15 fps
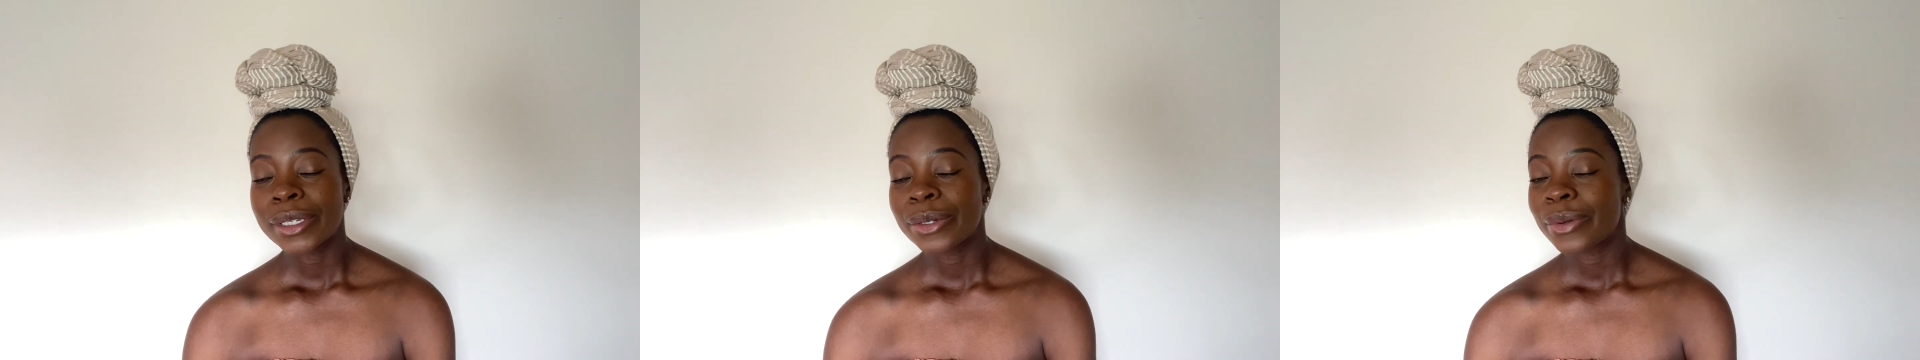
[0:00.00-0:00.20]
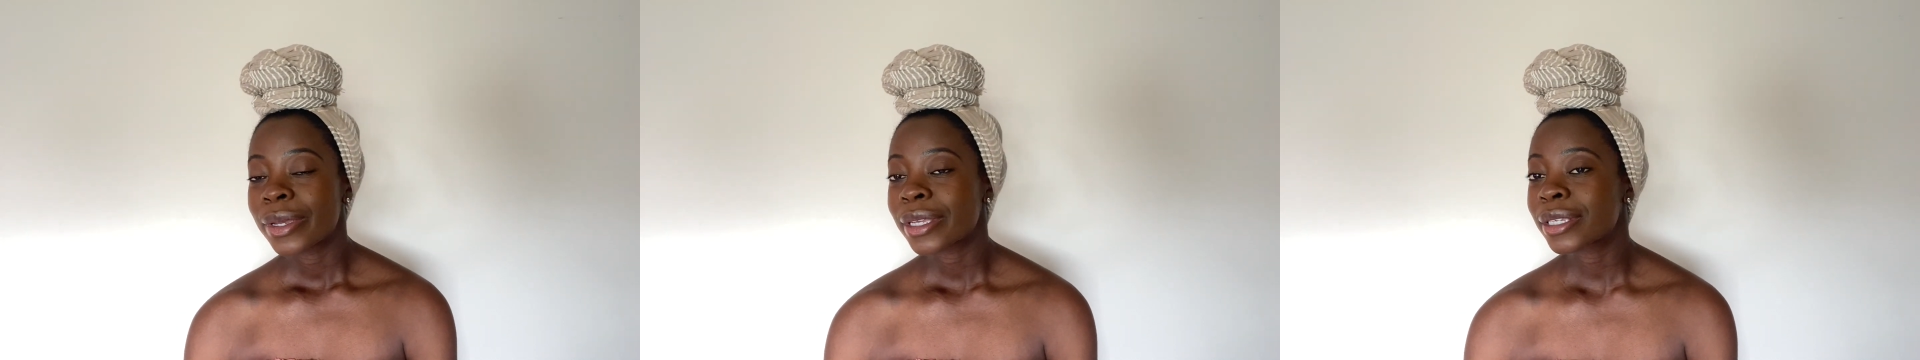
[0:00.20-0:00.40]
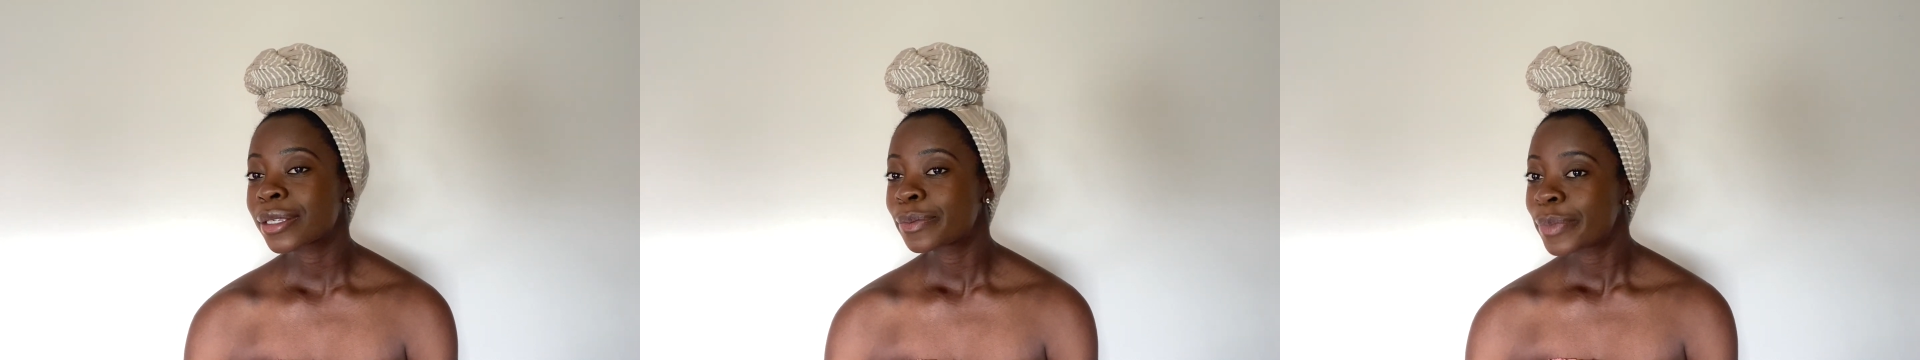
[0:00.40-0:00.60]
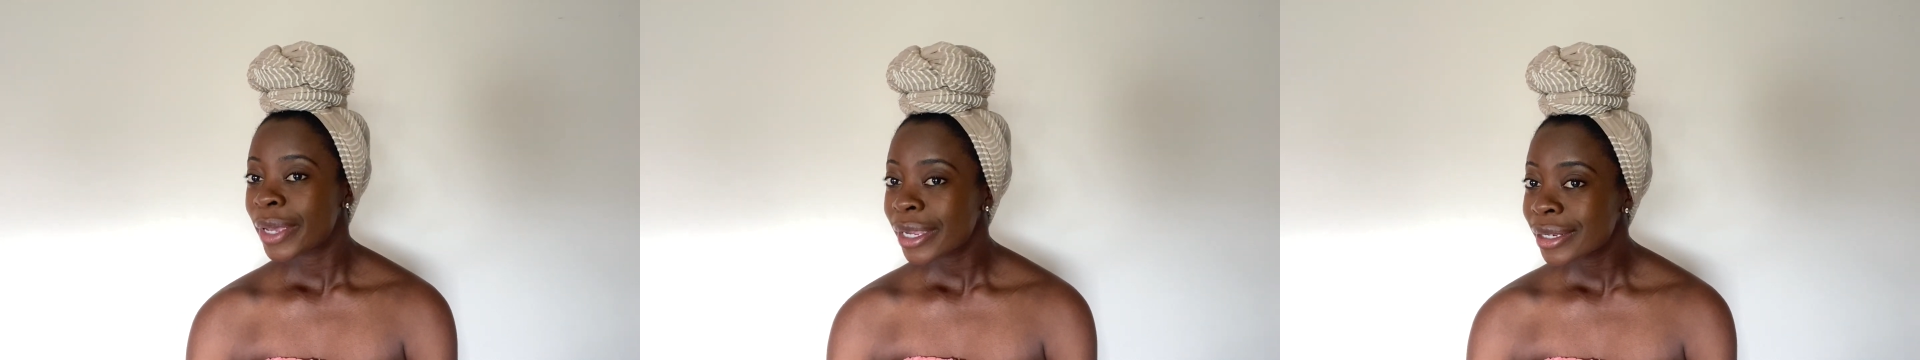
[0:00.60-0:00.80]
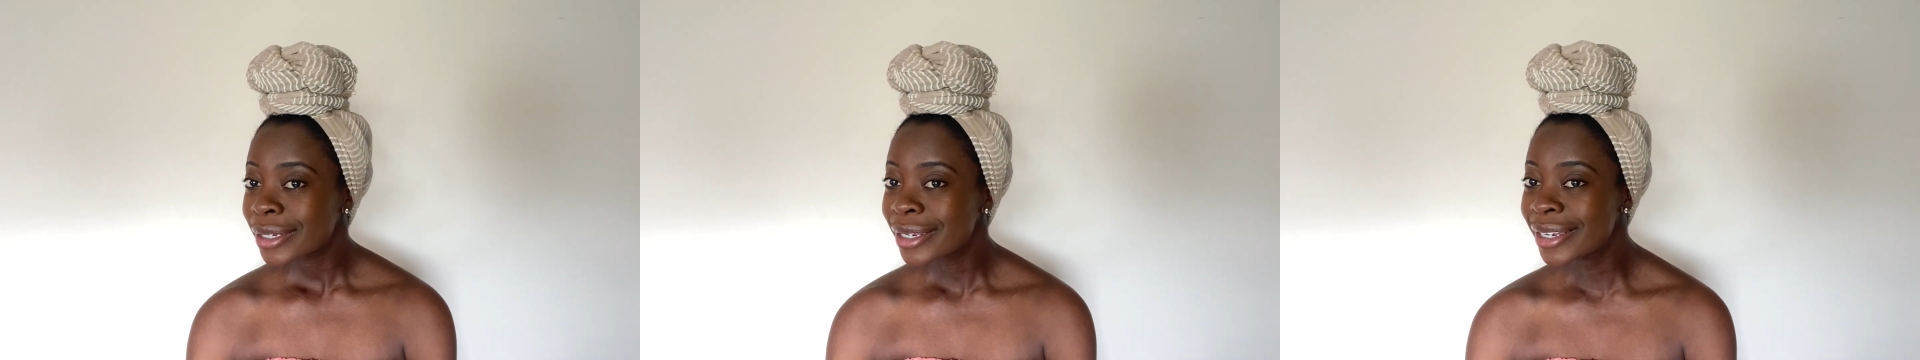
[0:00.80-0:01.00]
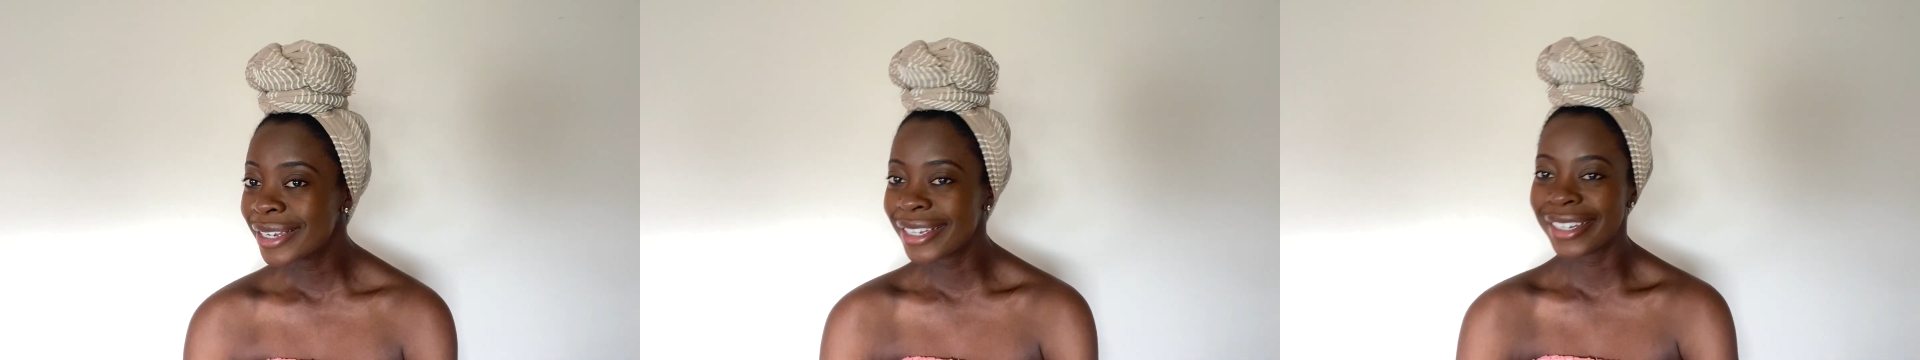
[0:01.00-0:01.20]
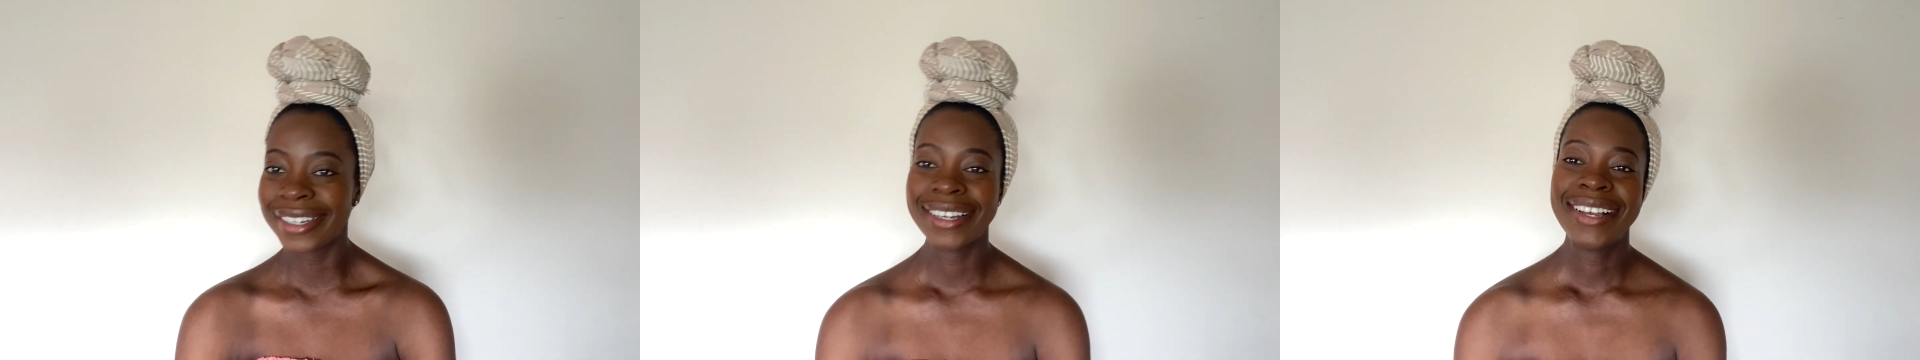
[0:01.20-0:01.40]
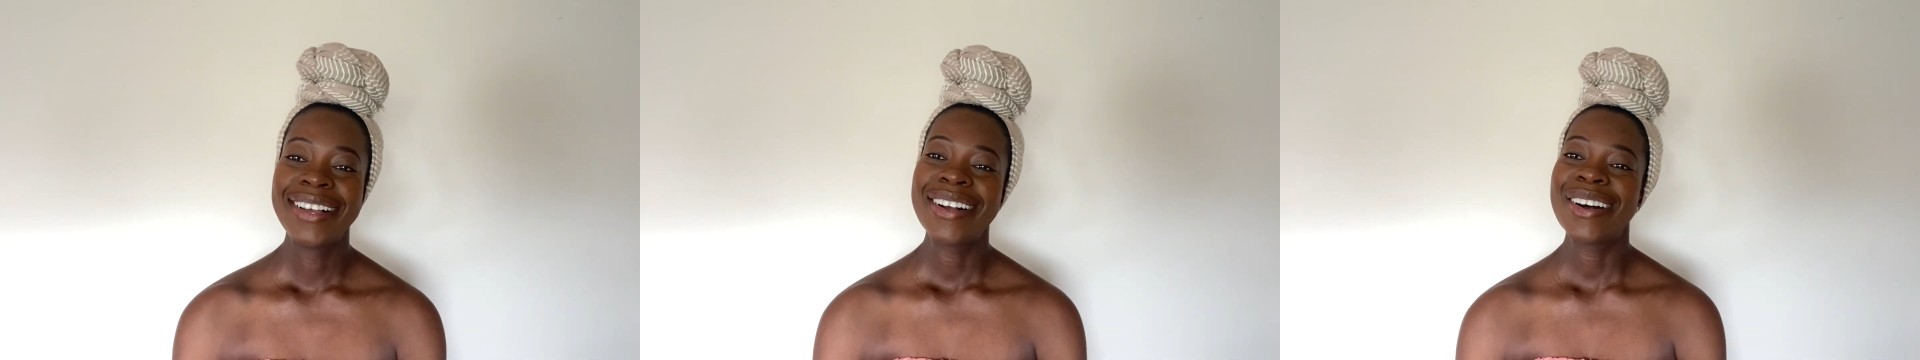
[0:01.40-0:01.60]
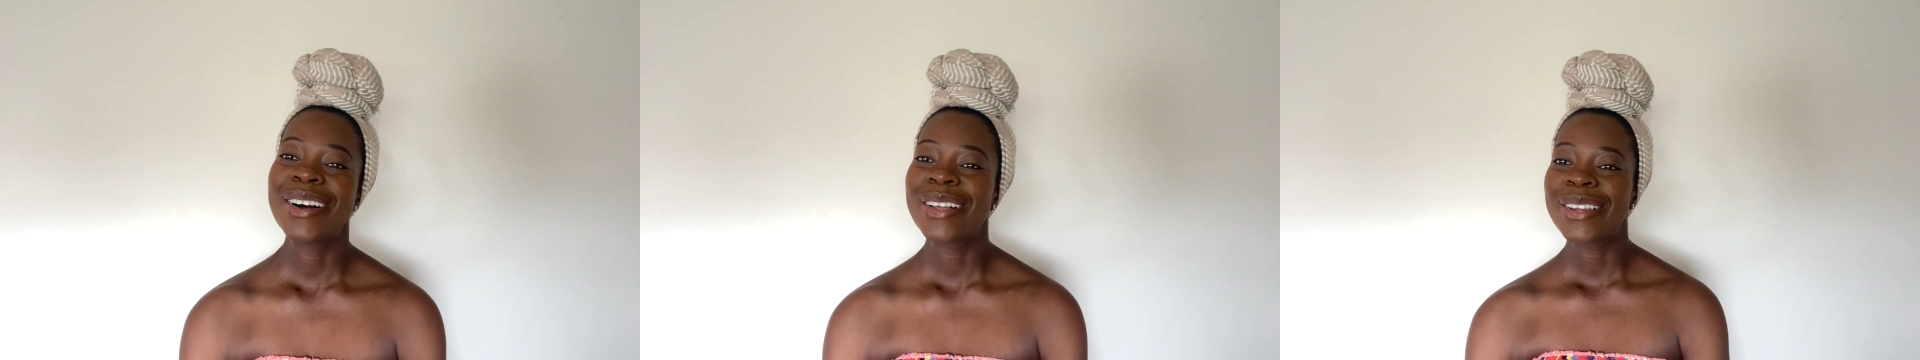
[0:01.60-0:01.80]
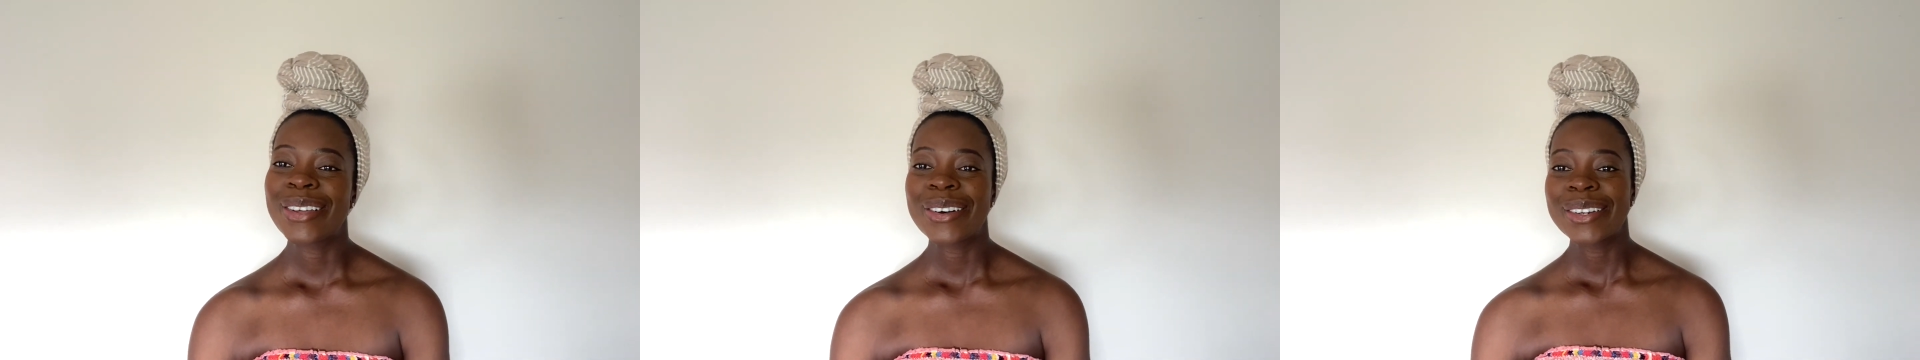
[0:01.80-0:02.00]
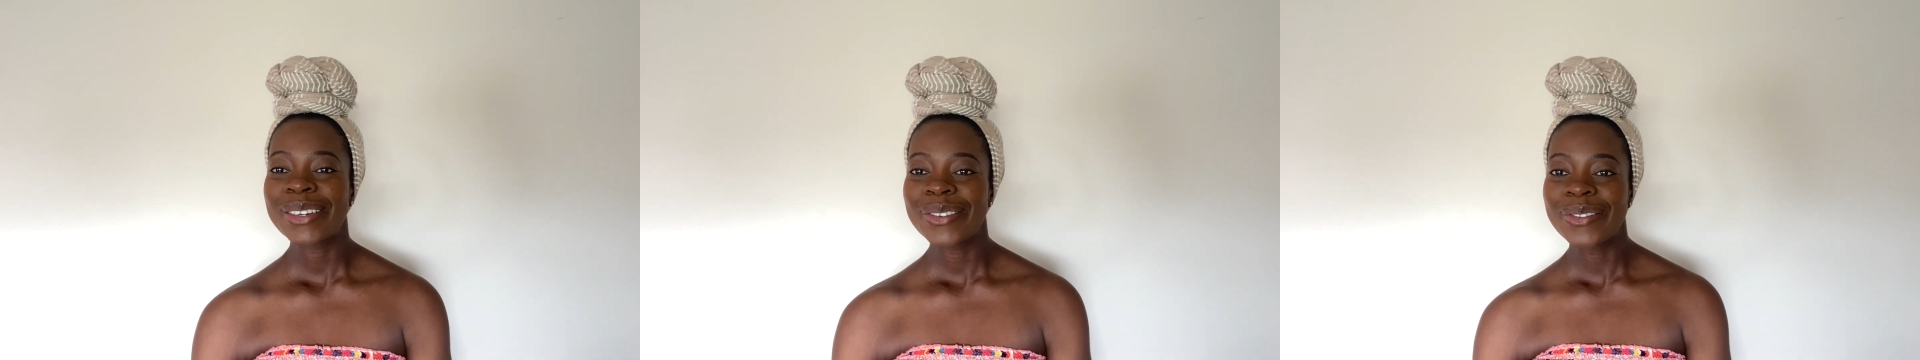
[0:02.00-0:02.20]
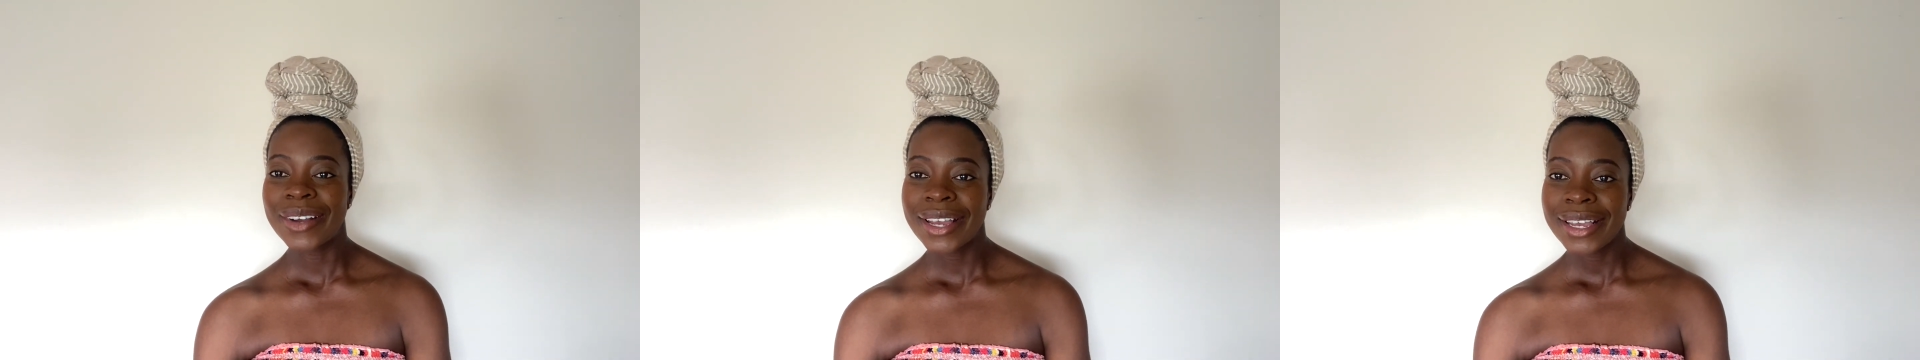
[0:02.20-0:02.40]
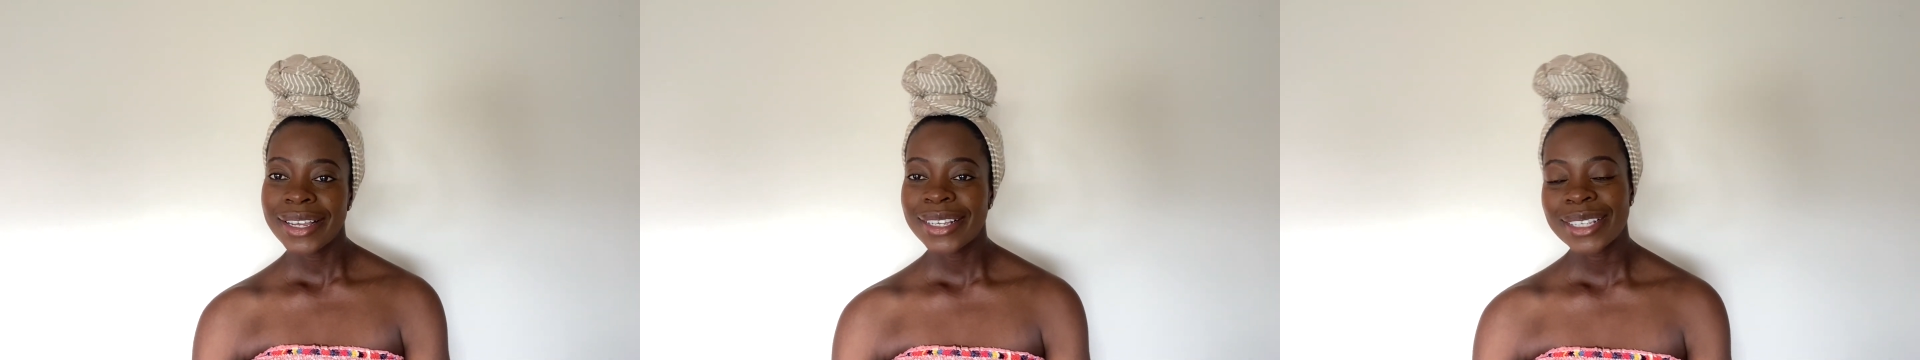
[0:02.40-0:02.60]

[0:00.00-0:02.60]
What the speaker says: to expect along the way.